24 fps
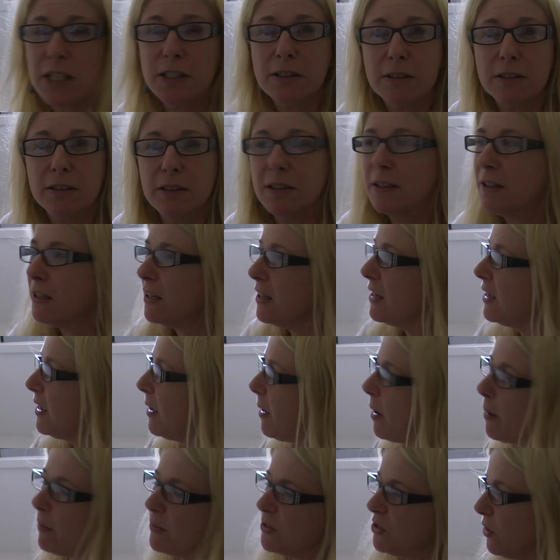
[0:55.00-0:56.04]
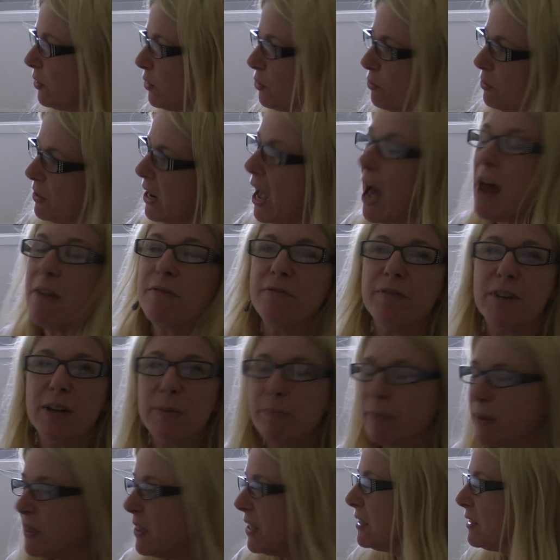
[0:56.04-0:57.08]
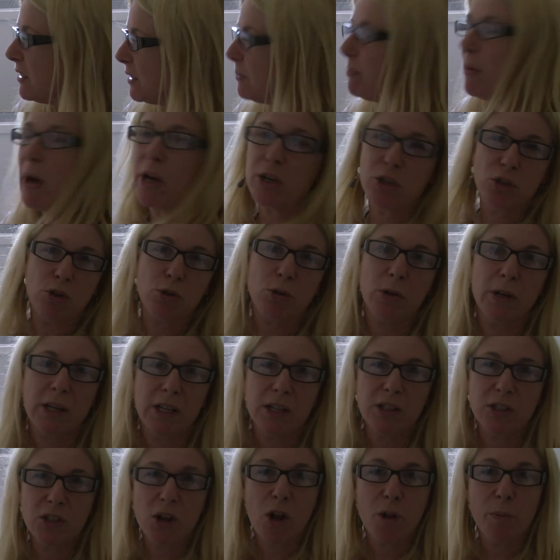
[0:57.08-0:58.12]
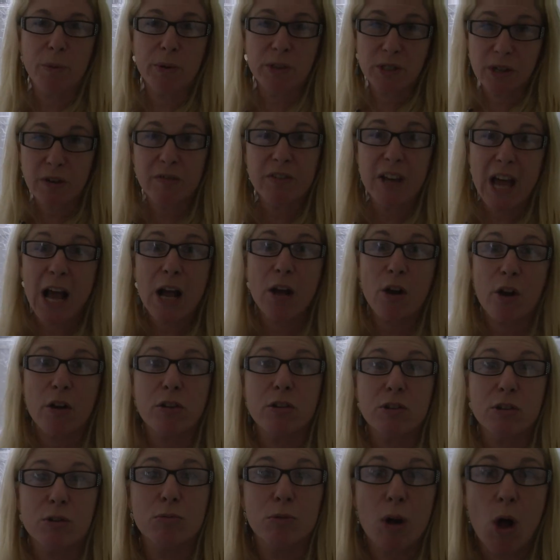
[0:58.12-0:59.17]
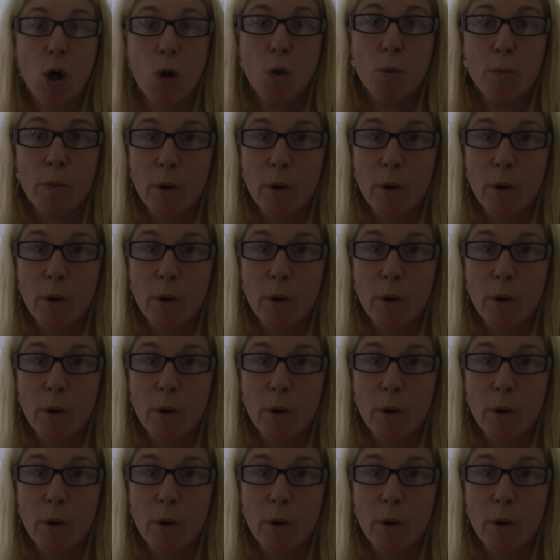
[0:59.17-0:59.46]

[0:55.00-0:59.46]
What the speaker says: is. Oh, it's not a good outfit, but this is my Juila doll, which I've now got as a role